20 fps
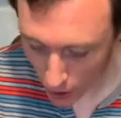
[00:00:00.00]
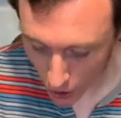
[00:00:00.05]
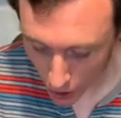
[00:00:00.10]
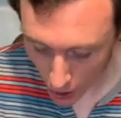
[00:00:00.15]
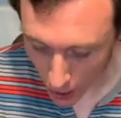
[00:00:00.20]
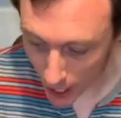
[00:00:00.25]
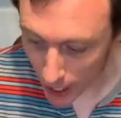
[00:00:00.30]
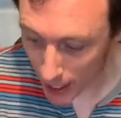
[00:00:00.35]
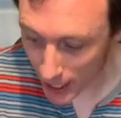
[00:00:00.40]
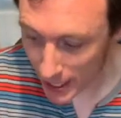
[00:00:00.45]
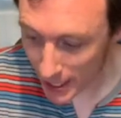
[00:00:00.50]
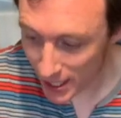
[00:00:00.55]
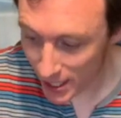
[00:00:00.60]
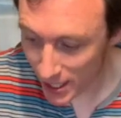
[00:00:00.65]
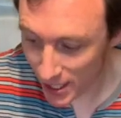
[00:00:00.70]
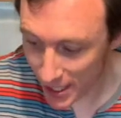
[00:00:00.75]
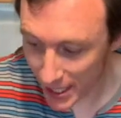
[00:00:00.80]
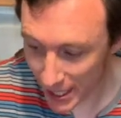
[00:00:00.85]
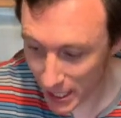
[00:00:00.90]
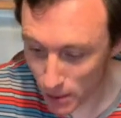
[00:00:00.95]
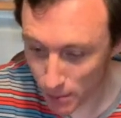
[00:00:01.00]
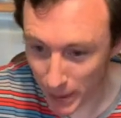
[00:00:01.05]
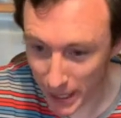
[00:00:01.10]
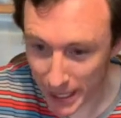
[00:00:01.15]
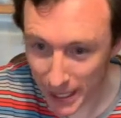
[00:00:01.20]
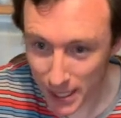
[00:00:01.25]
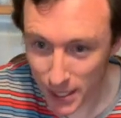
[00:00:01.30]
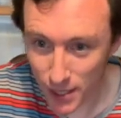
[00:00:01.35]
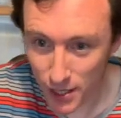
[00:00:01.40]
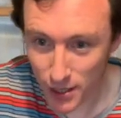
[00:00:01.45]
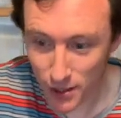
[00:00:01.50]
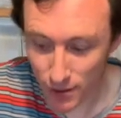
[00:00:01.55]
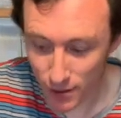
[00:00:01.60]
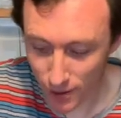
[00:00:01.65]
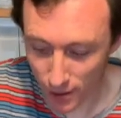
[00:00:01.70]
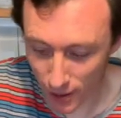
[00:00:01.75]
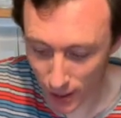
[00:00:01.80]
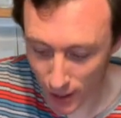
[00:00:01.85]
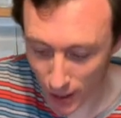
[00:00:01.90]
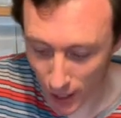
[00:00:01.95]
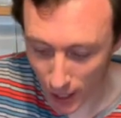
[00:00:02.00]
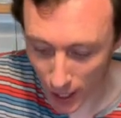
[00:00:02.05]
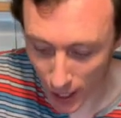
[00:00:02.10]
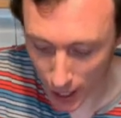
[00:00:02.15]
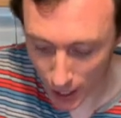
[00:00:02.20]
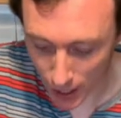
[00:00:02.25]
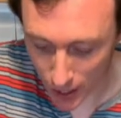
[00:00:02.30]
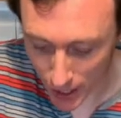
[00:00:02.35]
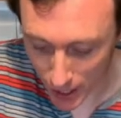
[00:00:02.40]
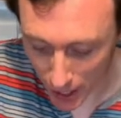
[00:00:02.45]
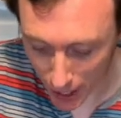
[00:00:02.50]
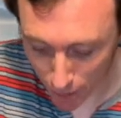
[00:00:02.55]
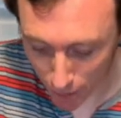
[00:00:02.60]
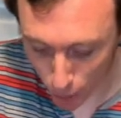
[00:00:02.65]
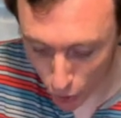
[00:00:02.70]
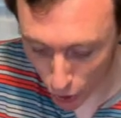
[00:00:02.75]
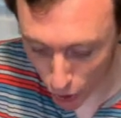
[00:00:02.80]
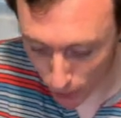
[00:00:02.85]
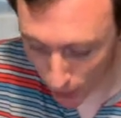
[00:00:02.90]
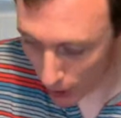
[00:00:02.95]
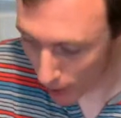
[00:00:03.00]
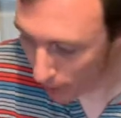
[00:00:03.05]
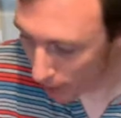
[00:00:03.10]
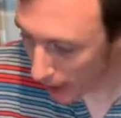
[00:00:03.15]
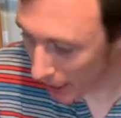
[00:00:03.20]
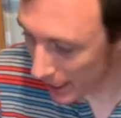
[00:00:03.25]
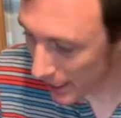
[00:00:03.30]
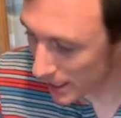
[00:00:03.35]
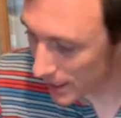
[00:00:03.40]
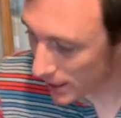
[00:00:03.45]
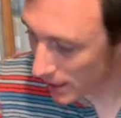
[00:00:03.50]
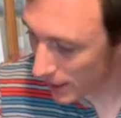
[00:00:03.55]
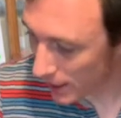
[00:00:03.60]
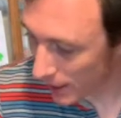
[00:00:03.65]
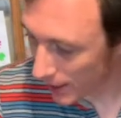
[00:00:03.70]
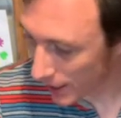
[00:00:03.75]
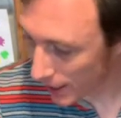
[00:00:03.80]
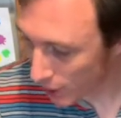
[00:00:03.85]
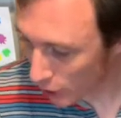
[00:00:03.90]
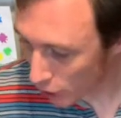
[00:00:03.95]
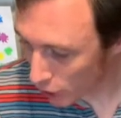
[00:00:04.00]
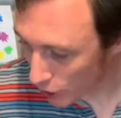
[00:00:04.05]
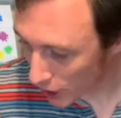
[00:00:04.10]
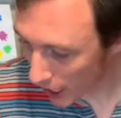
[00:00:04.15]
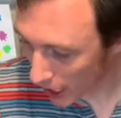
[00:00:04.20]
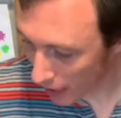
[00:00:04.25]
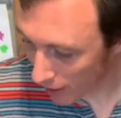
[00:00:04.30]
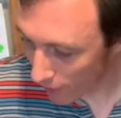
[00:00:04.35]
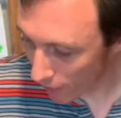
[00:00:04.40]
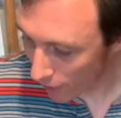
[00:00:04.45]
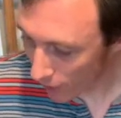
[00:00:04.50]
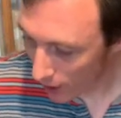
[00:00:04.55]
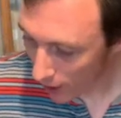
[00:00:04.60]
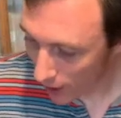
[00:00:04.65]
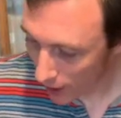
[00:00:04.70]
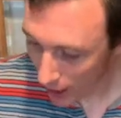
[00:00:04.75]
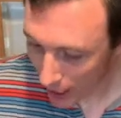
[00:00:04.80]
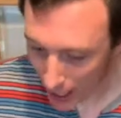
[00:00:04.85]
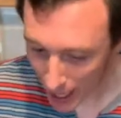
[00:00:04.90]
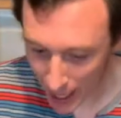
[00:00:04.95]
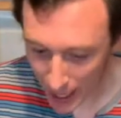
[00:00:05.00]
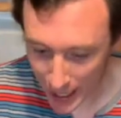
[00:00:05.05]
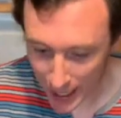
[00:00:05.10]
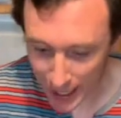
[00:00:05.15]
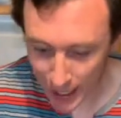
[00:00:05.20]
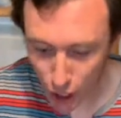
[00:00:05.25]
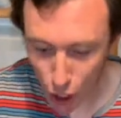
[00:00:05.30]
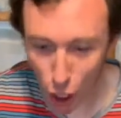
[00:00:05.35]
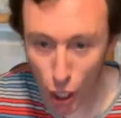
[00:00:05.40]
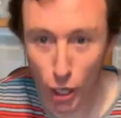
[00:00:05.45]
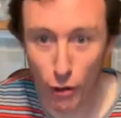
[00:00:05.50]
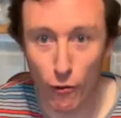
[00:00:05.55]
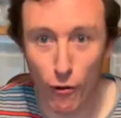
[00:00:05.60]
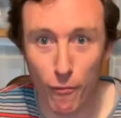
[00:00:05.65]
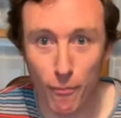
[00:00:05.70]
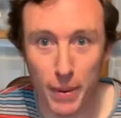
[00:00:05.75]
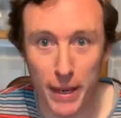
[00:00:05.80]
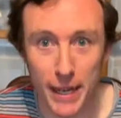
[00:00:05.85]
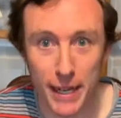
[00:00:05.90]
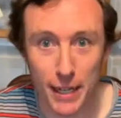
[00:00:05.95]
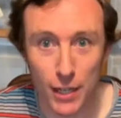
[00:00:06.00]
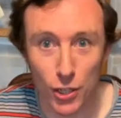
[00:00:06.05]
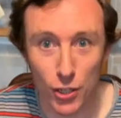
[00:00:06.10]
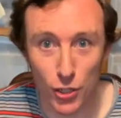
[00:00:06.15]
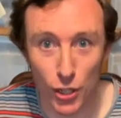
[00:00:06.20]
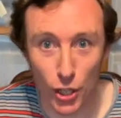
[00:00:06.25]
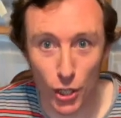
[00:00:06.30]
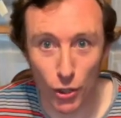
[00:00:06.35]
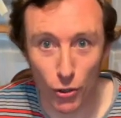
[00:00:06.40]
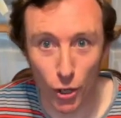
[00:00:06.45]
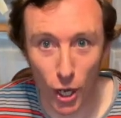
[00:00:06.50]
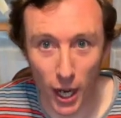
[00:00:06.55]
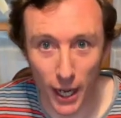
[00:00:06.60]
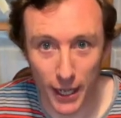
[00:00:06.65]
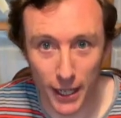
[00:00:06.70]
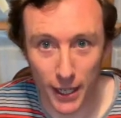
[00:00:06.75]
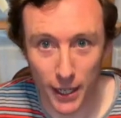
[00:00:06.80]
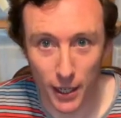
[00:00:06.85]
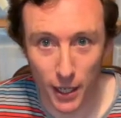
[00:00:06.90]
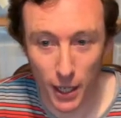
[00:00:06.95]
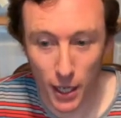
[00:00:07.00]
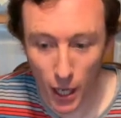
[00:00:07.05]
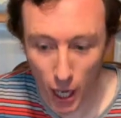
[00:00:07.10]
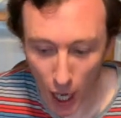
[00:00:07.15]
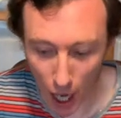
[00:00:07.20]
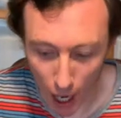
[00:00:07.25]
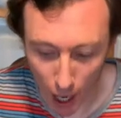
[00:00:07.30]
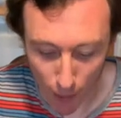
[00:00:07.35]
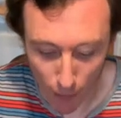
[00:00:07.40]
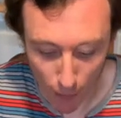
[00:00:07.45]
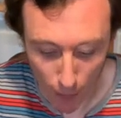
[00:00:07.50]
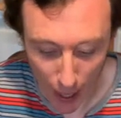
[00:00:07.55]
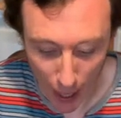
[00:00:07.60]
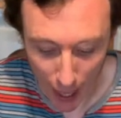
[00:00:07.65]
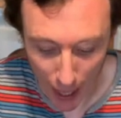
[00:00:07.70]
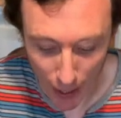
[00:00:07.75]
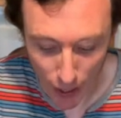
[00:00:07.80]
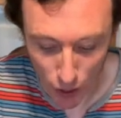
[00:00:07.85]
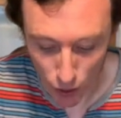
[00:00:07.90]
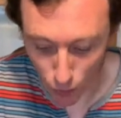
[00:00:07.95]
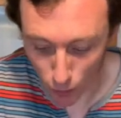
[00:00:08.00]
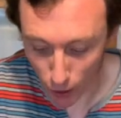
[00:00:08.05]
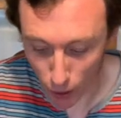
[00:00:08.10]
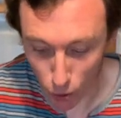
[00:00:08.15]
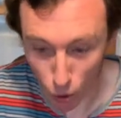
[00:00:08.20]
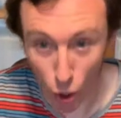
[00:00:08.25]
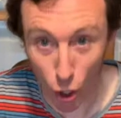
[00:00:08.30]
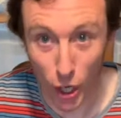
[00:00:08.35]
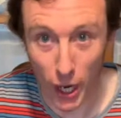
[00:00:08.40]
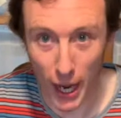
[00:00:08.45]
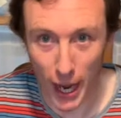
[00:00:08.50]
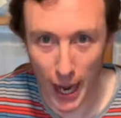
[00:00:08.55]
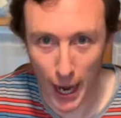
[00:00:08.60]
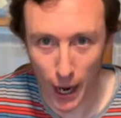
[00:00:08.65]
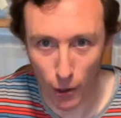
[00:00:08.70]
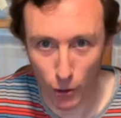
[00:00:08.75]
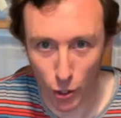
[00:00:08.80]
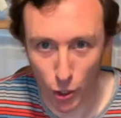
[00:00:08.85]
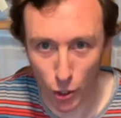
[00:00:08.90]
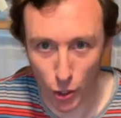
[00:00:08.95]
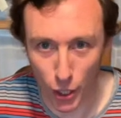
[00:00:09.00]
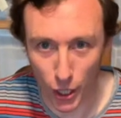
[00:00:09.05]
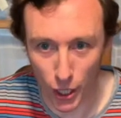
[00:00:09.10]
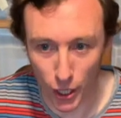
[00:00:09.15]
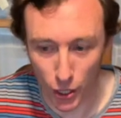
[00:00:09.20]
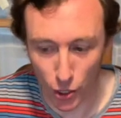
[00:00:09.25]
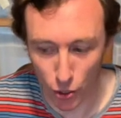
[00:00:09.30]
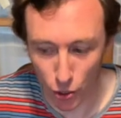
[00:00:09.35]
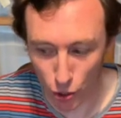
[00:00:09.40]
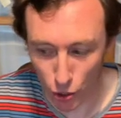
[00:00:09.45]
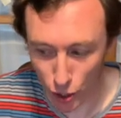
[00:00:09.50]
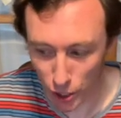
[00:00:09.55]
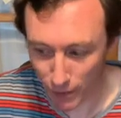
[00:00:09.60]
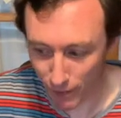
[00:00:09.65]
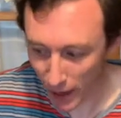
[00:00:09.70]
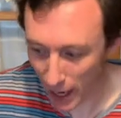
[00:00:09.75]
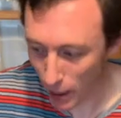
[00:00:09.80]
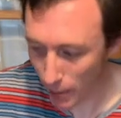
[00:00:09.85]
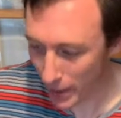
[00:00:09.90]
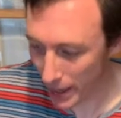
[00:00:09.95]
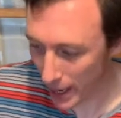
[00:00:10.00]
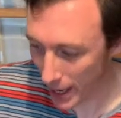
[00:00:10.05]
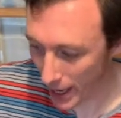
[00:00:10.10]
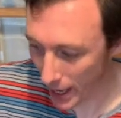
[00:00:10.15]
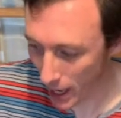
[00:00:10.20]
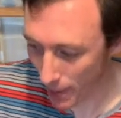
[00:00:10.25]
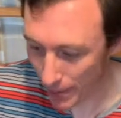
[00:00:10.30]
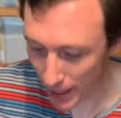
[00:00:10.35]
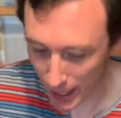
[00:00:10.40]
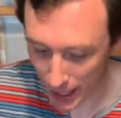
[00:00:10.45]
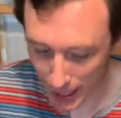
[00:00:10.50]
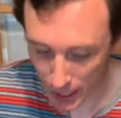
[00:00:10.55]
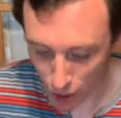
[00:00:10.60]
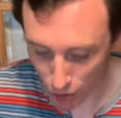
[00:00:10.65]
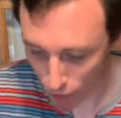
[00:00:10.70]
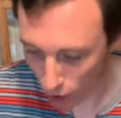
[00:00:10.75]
at least 6 beads, and I've put them on a plate. Now you could have any colour of beads that you like, and we'll look at how you can develop it a bit later